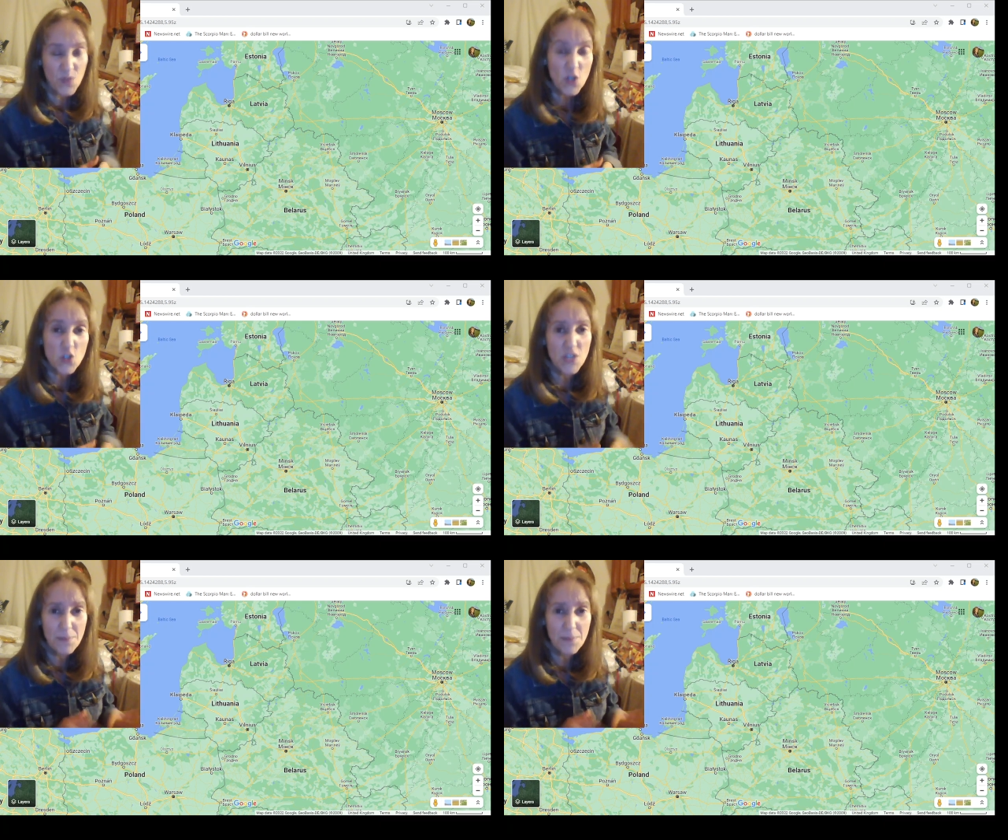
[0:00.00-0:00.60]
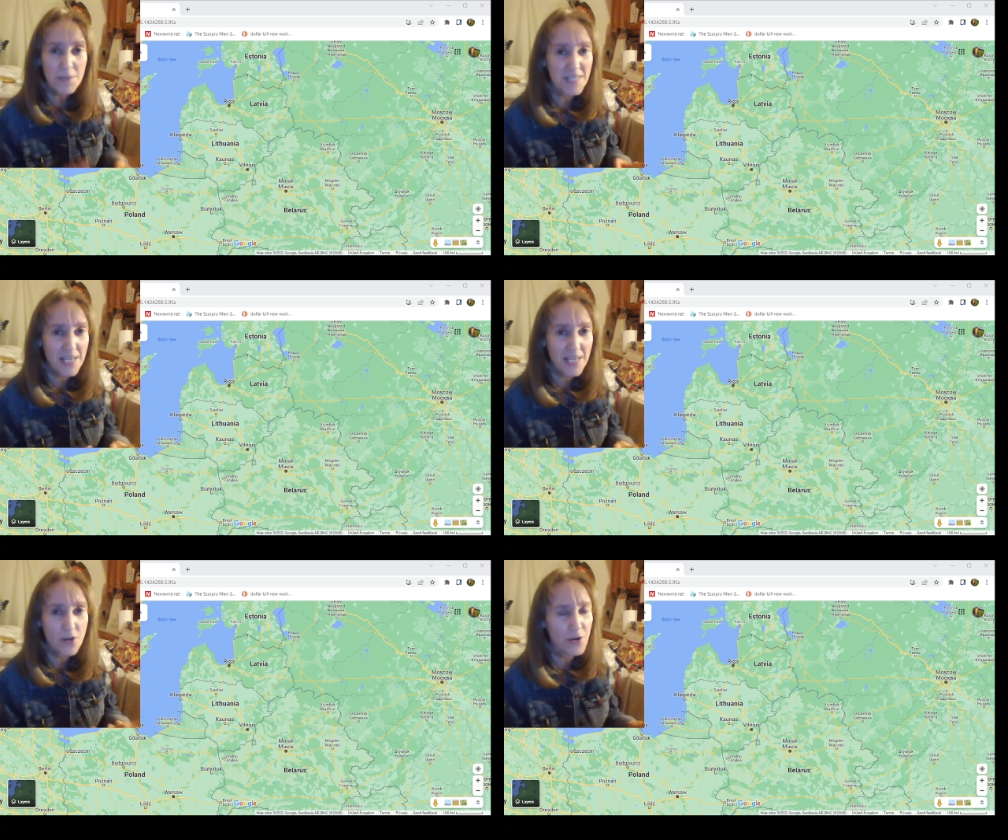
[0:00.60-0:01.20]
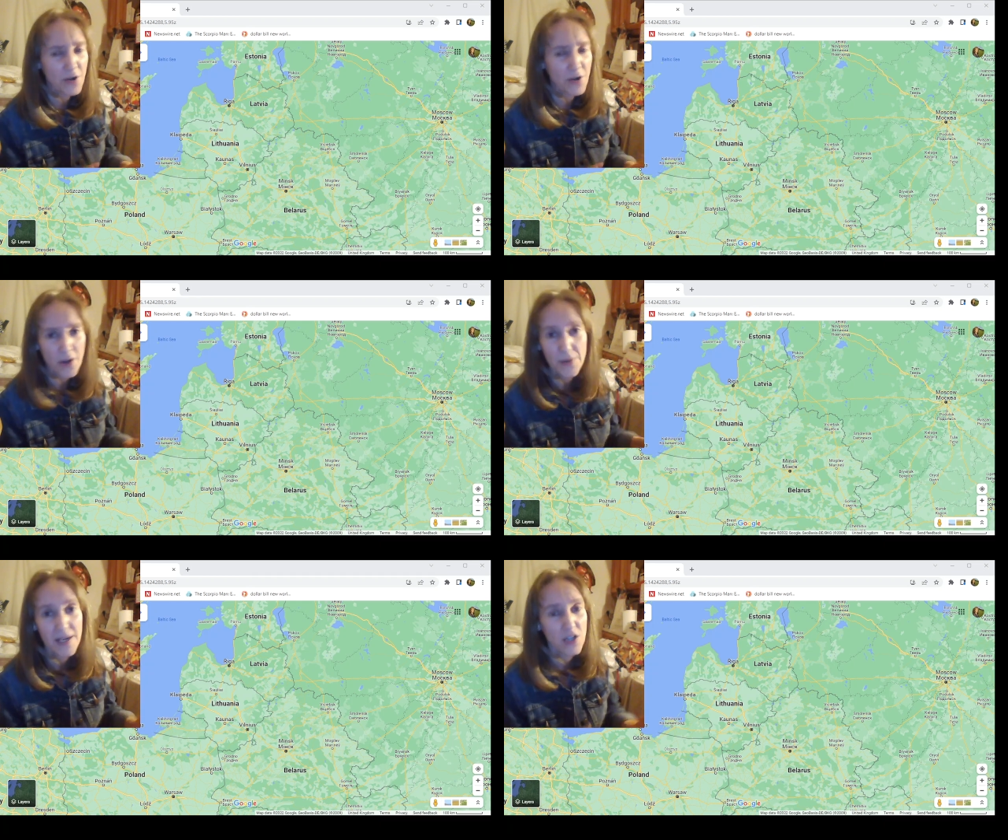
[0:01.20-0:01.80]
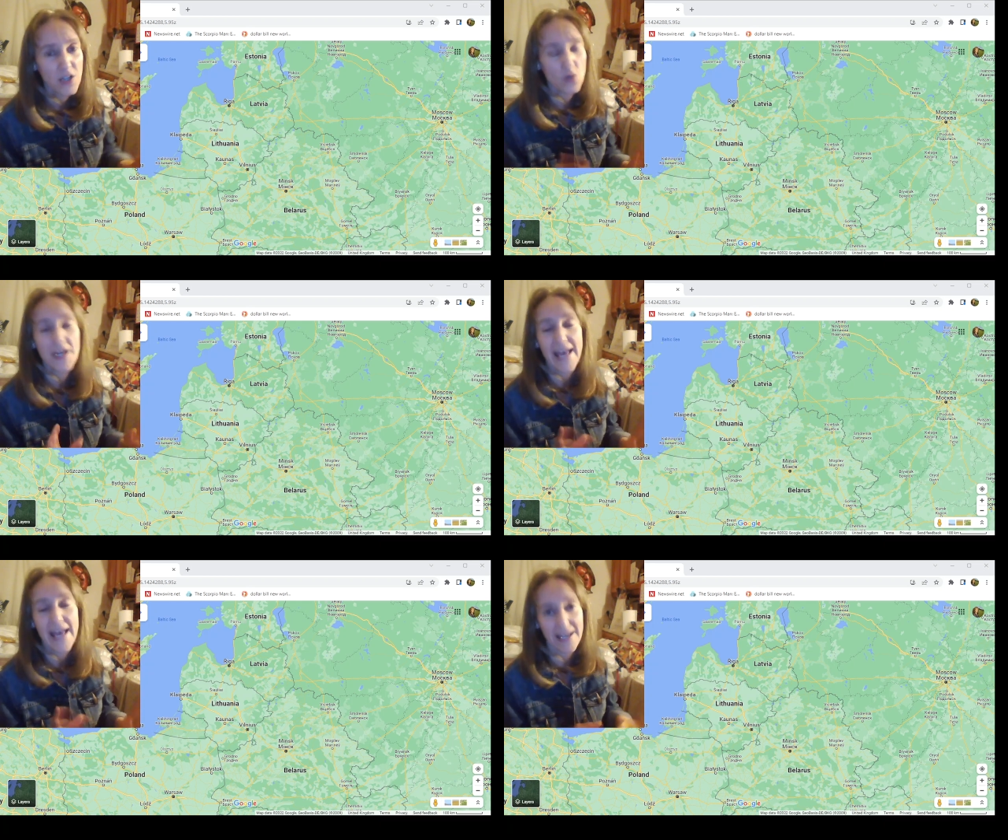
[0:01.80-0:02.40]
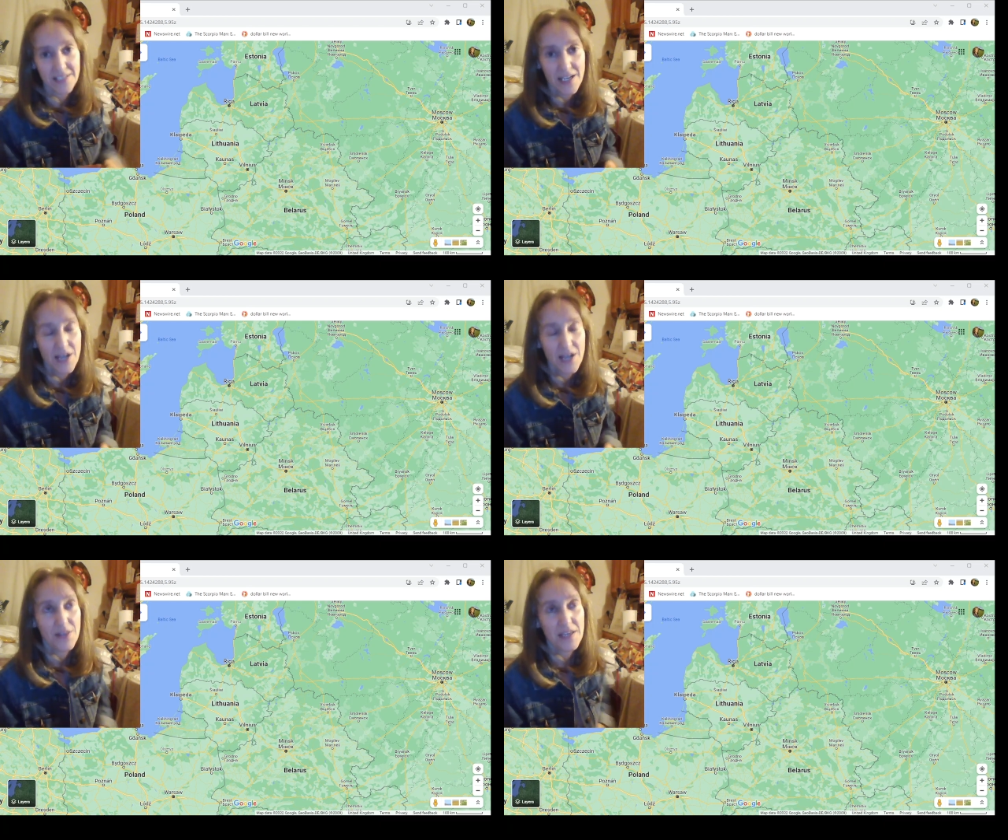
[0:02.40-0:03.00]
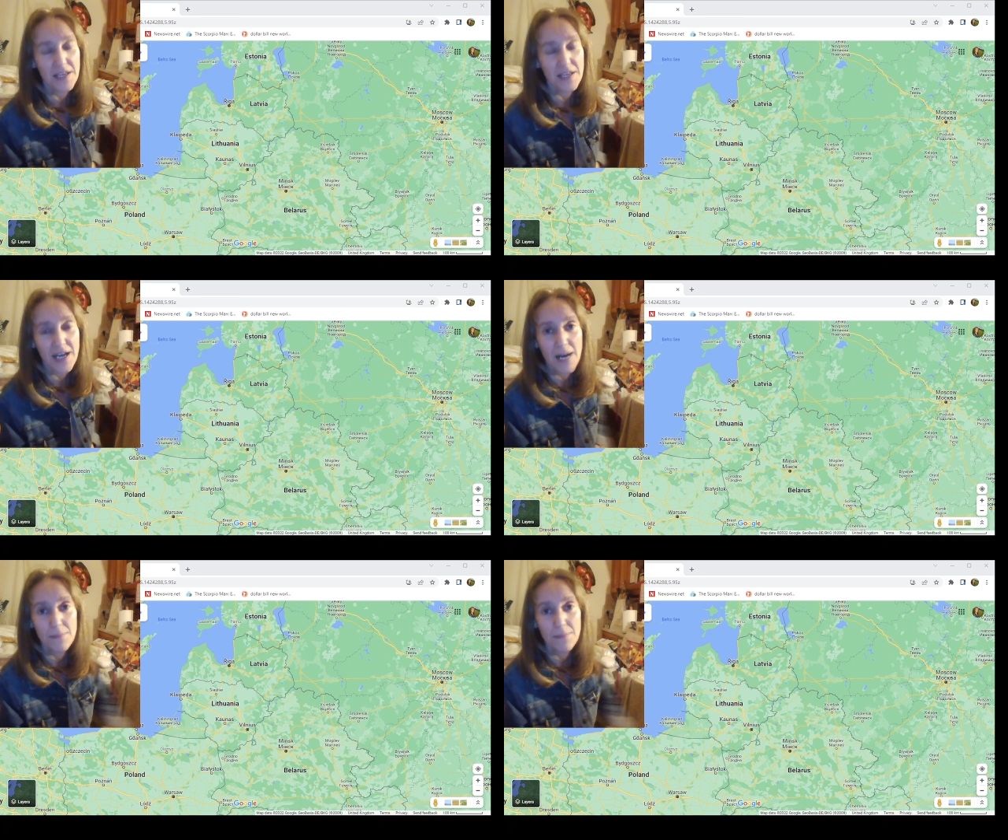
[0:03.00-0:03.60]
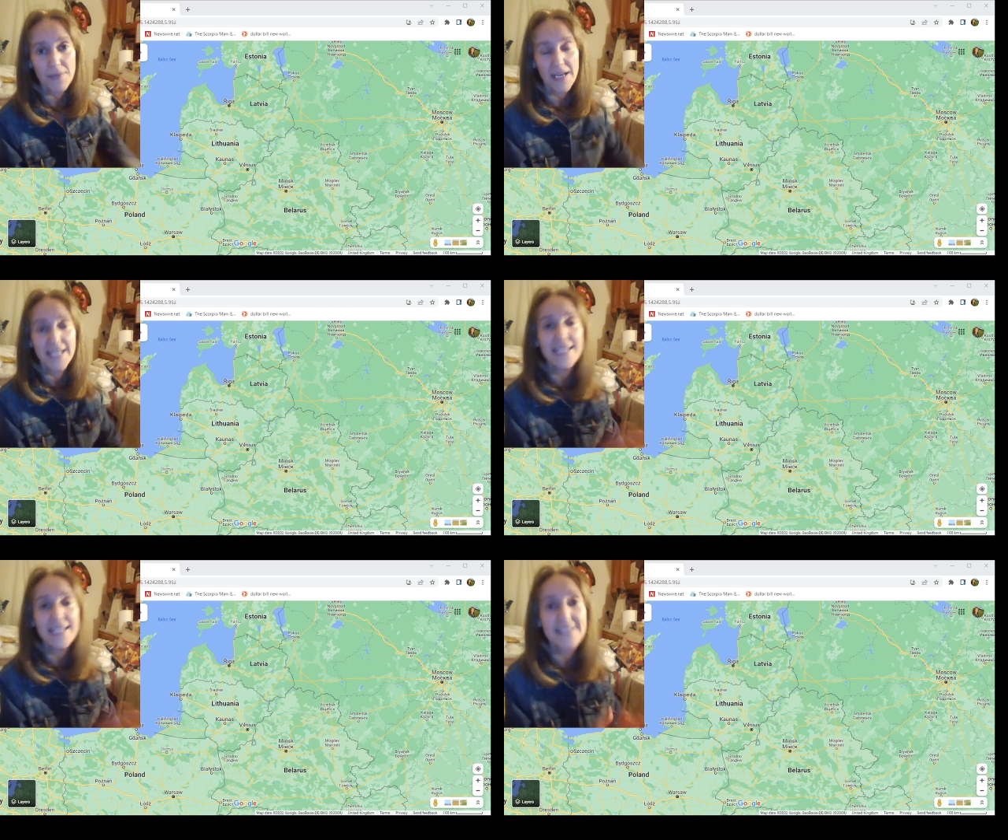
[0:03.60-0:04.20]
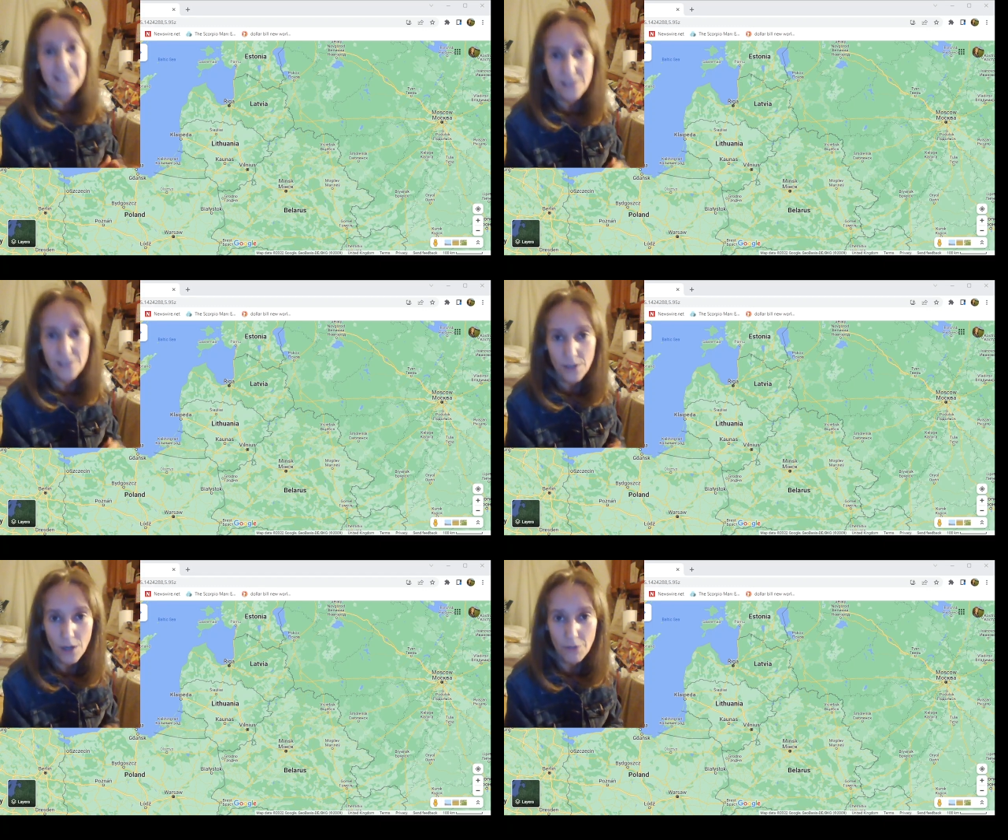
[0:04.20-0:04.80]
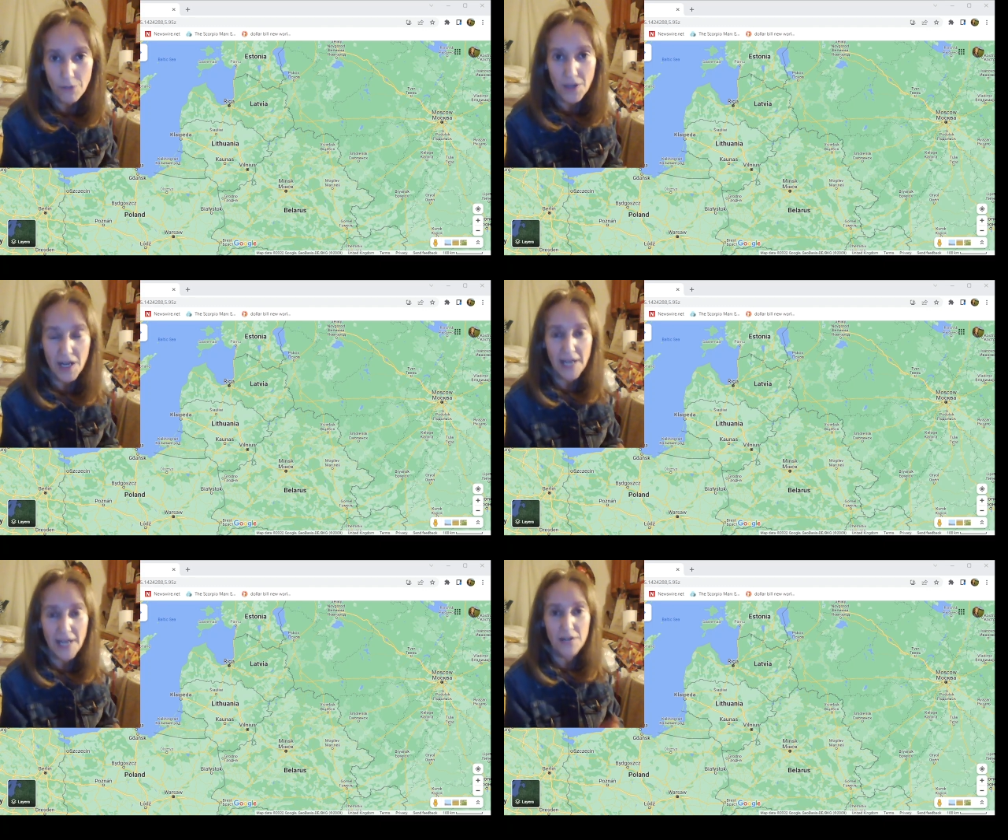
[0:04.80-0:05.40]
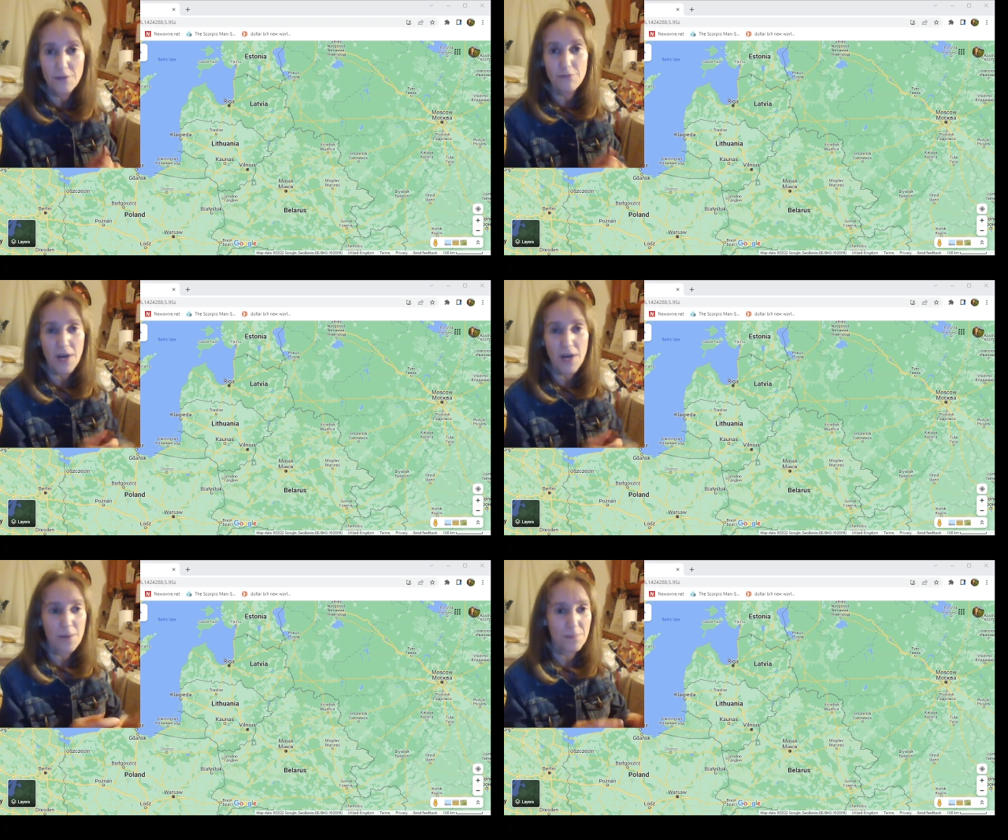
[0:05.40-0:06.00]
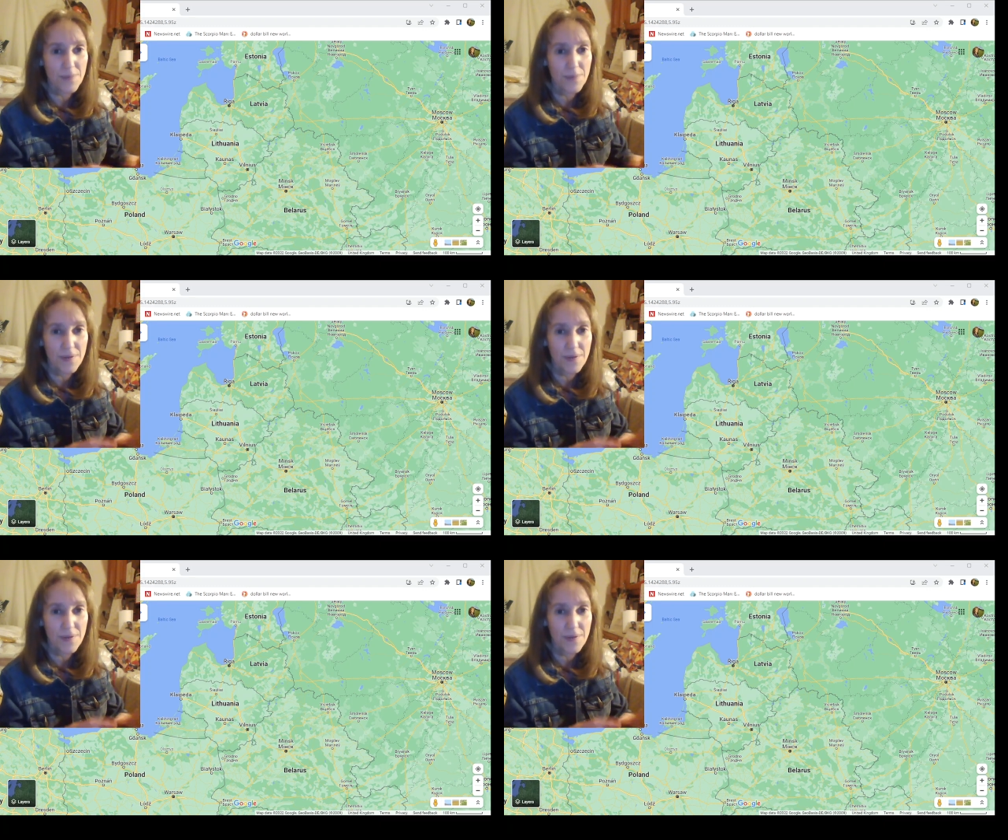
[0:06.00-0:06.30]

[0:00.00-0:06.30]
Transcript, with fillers: So some people are saying, no, no, no, no. It's all an act. The um, elite of the kind of um,